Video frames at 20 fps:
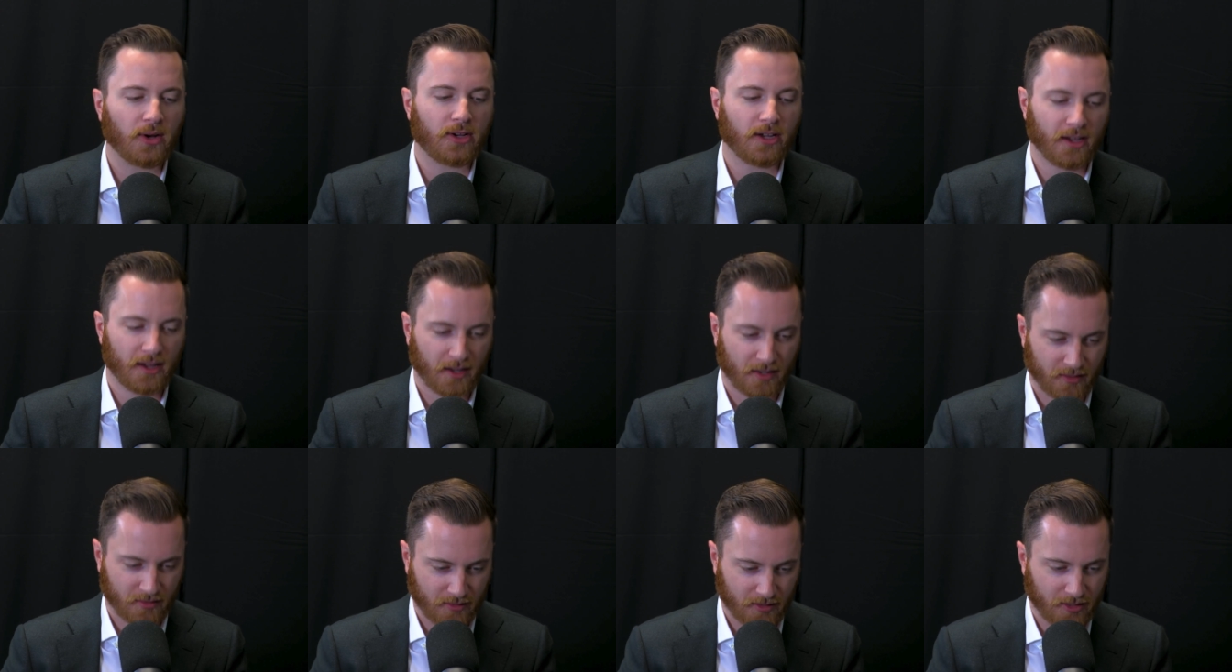
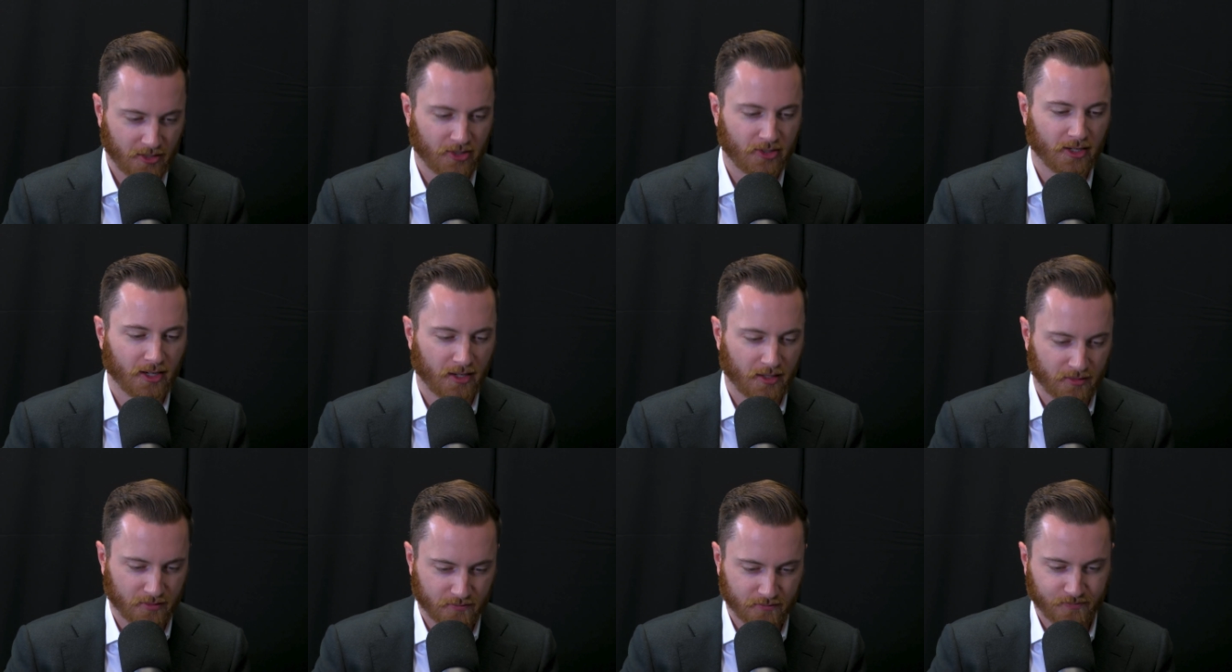Okay. Yeah.
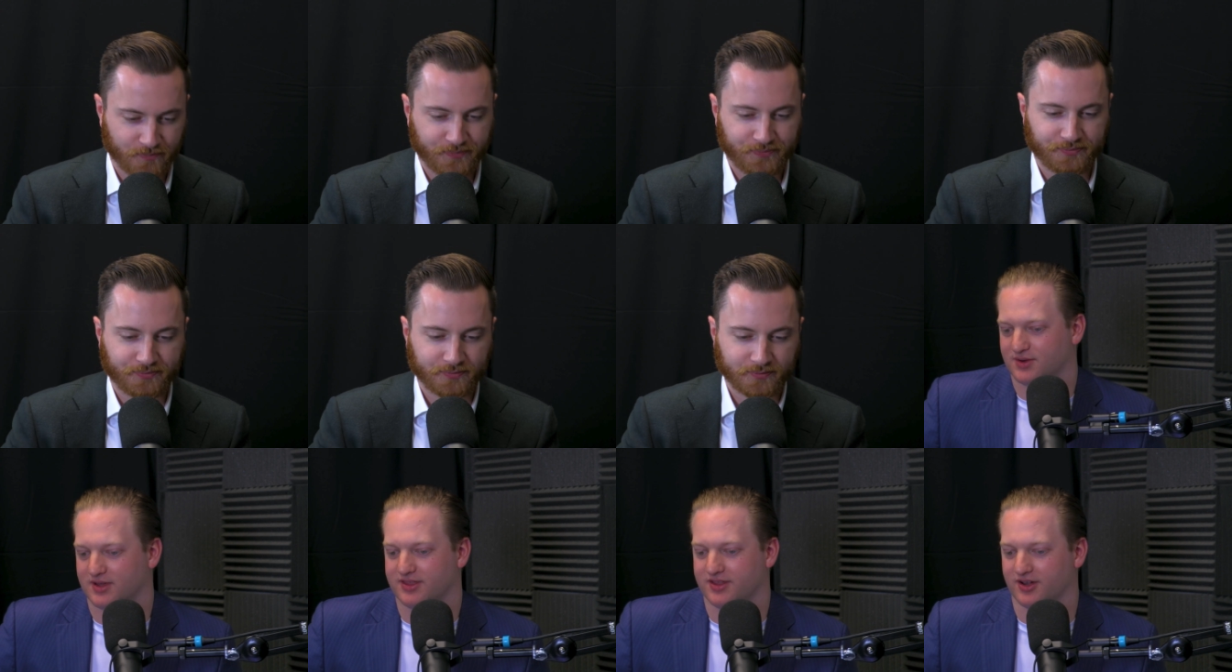Okay.
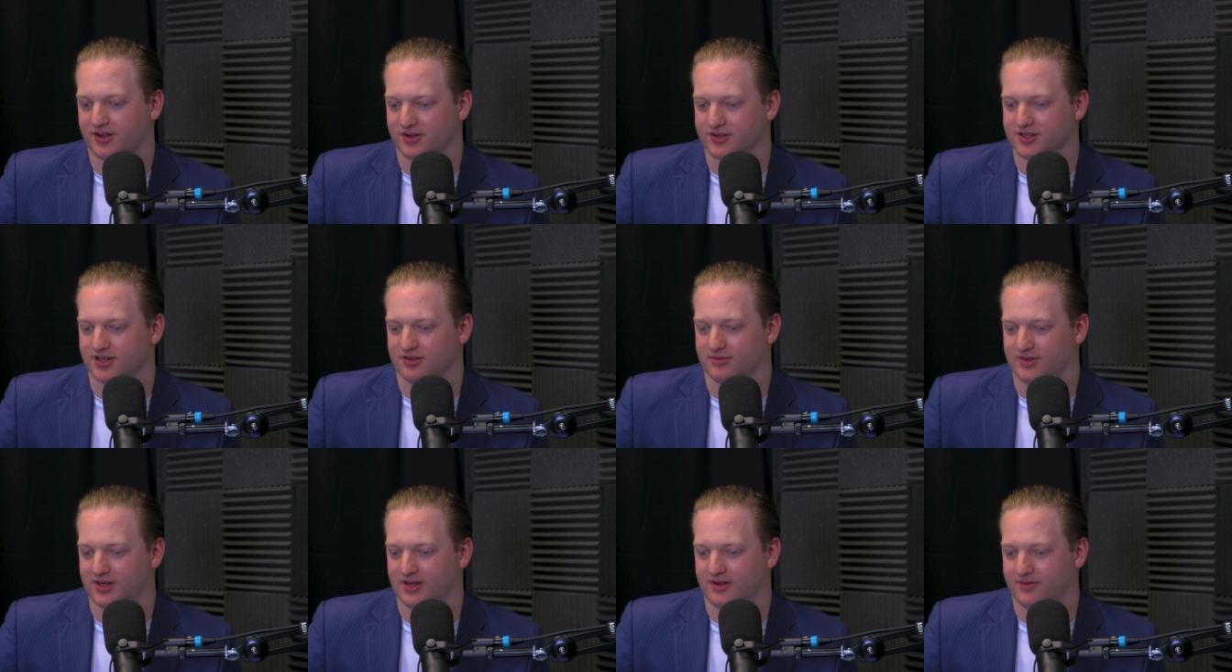That's what I thought you were
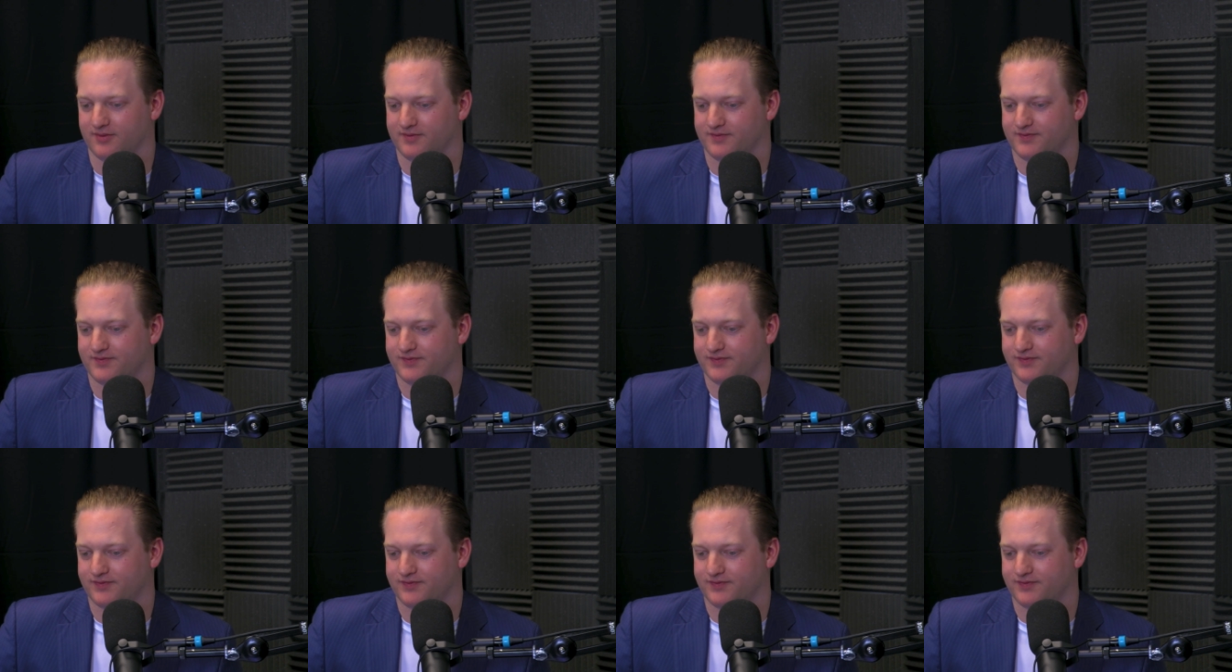talking about. Doesn't sound